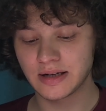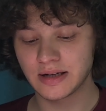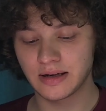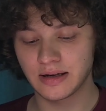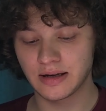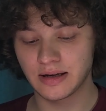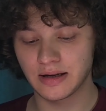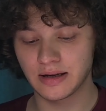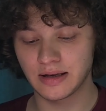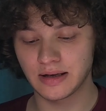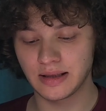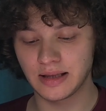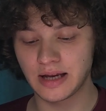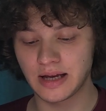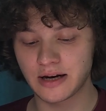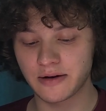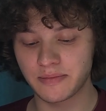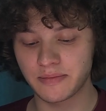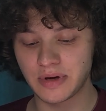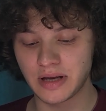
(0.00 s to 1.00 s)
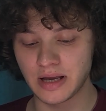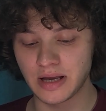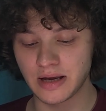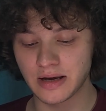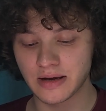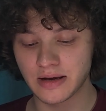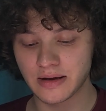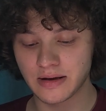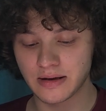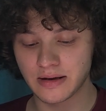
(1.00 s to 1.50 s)
Let it
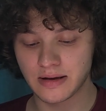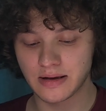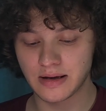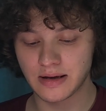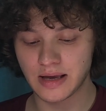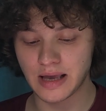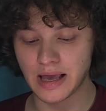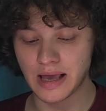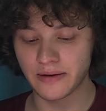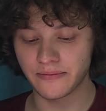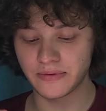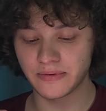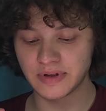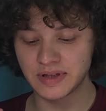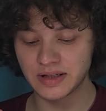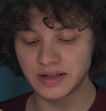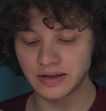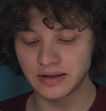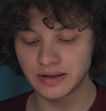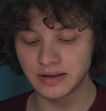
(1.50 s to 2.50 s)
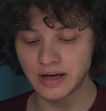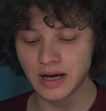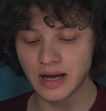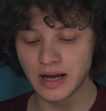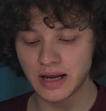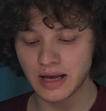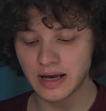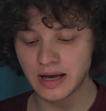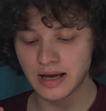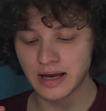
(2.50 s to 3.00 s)
be every
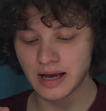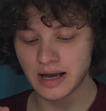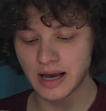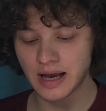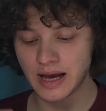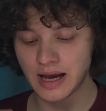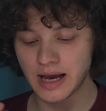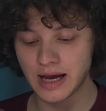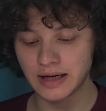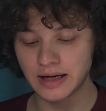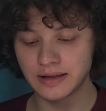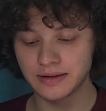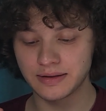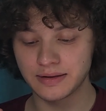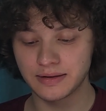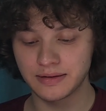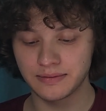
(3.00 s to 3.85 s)
Sunday at